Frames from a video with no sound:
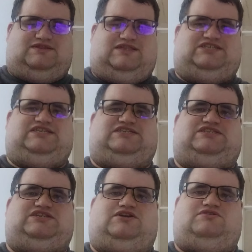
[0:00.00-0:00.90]
This
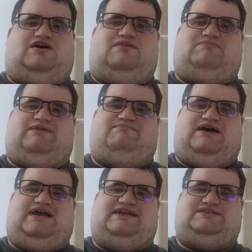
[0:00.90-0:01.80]
is Gentle on My
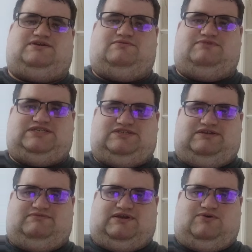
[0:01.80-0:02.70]
Mind,
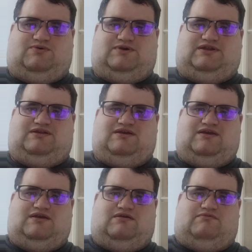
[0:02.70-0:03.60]
originally recorded,
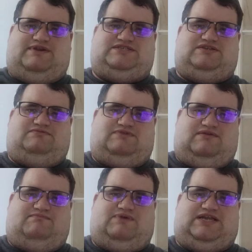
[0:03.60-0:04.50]
originally
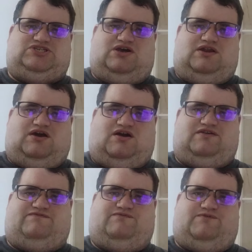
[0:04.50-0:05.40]
written by John
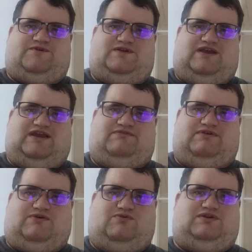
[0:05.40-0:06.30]
Hartford and
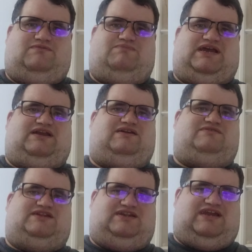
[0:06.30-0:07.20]
recorded by
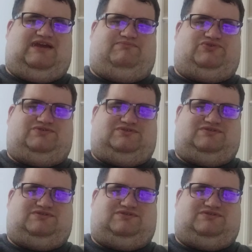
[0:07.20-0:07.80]
Glen Campbell.